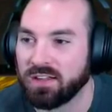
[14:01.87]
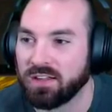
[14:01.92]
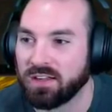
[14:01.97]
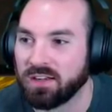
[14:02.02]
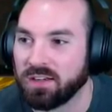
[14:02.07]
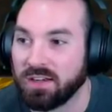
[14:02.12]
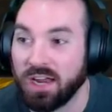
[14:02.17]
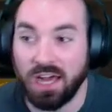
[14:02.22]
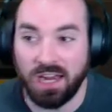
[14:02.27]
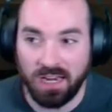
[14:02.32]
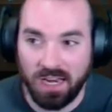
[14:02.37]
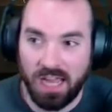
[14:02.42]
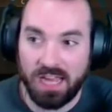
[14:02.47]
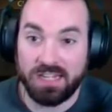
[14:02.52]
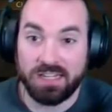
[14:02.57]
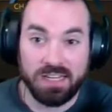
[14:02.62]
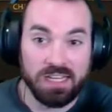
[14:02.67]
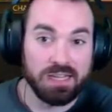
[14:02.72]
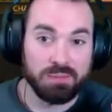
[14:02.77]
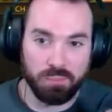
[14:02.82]
Not
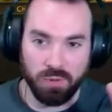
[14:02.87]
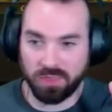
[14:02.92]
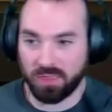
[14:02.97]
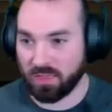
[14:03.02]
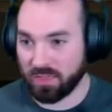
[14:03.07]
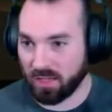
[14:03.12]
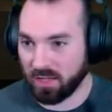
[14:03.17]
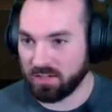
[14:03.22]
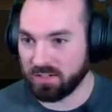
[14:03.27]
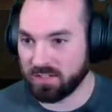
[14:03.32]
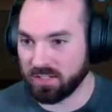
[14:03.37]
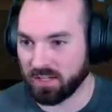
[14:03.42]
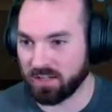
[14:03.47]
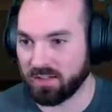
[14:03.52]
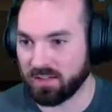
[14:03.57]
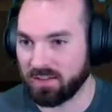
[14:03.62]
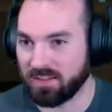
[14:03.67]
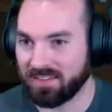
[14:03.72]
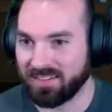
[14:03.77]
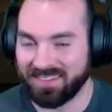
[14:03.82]
lightning, but the thunder.
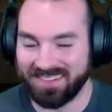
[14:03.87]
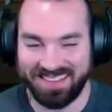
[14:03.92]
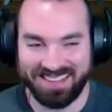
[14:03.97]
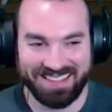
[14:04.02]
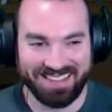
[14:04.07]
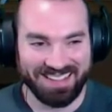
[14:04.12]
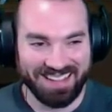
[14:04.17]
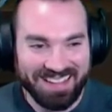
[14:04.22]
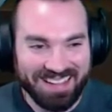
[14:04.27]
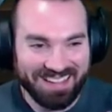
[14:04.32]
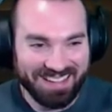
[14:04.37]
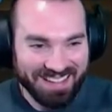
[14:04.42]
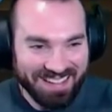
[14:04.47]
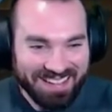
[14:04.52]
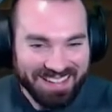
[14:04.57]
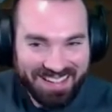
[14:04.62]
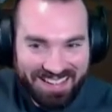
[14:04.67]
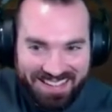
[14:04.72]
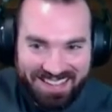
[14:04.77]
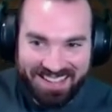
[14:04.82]

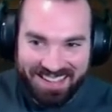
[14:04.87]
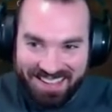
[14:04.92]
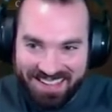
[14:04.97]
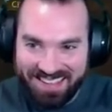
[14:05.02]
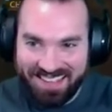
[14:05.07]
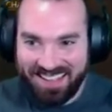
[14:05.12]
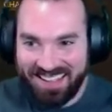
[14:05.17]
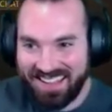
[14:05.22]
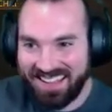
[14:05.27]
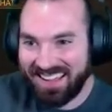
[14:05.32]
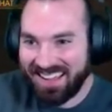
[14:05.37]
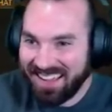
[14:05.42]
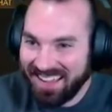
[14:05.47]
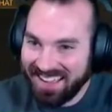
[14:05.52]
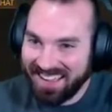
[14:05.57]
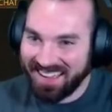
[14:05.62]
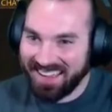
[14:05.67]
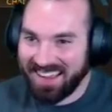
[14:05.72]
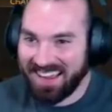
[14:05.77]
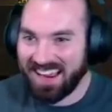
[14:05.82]
Exactly.
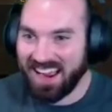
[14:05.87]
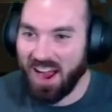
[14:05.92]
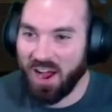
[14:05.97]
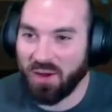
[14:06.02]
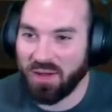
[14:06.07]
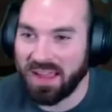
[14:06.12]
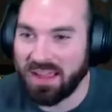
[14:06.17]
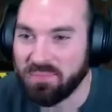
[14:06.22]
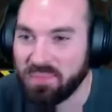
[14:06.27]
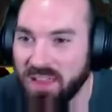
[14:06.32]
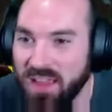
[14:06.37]
Okay.